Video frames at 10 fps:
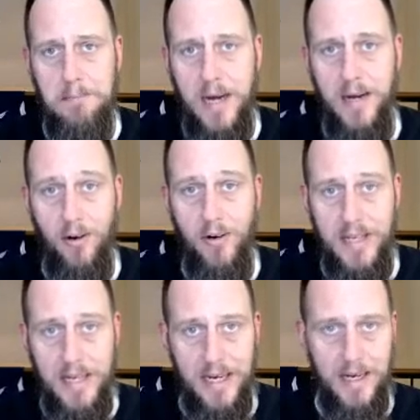already
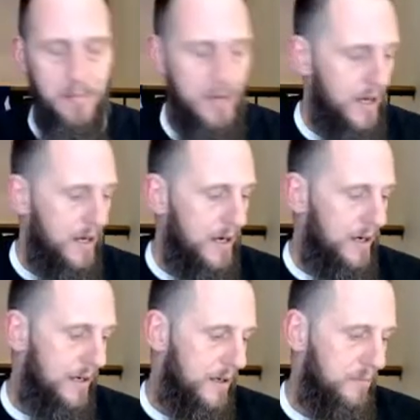am.
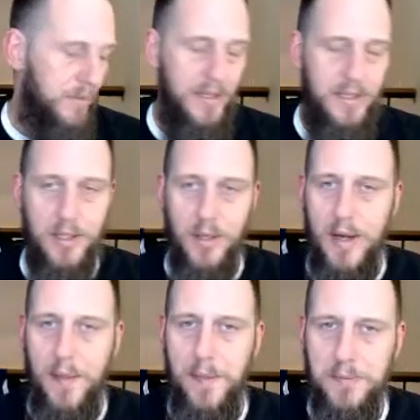But you know,
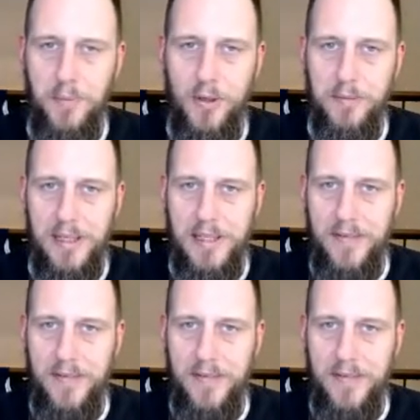at this point in my life,